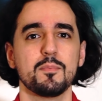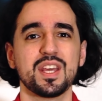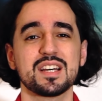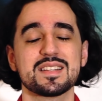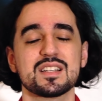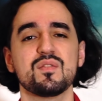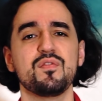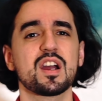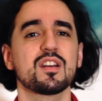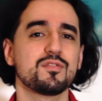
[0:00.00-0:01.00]
because there's
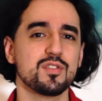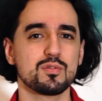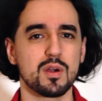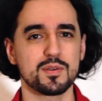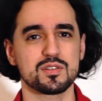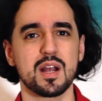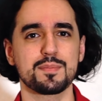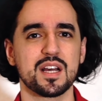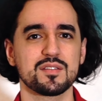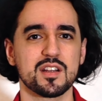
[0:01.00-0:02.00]
very few rubber
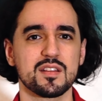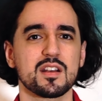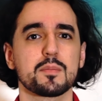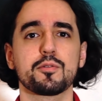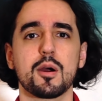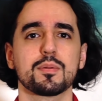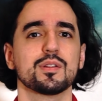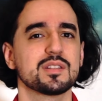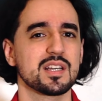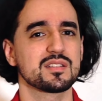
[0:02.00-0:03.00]
straps out there that are
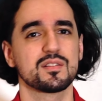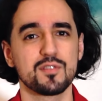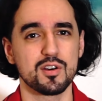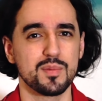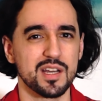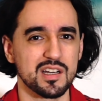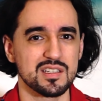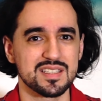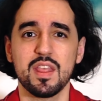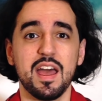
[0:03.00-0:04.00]
properly tested for
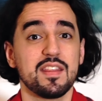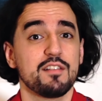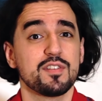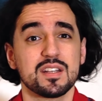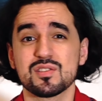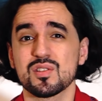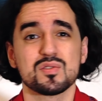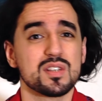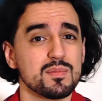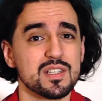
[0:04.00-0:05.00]
Omegas and that fit it so
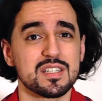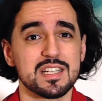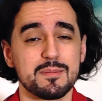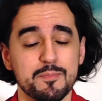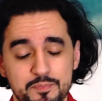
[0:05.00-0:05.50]
seamlessly.